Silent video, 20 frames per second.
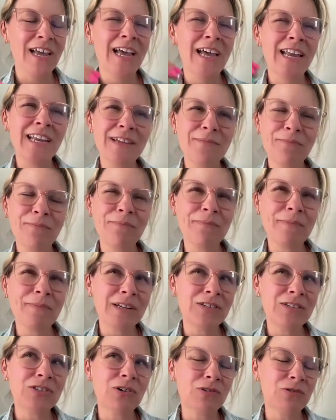any
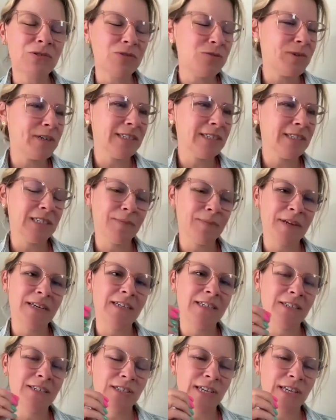adult who wants to spend
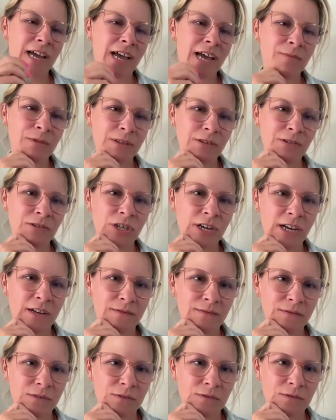a time with your
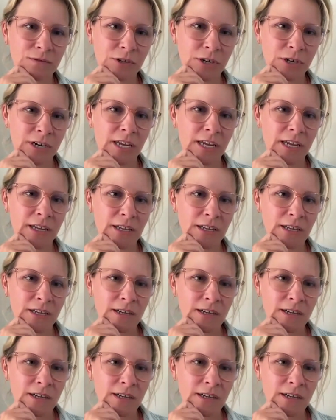child for free,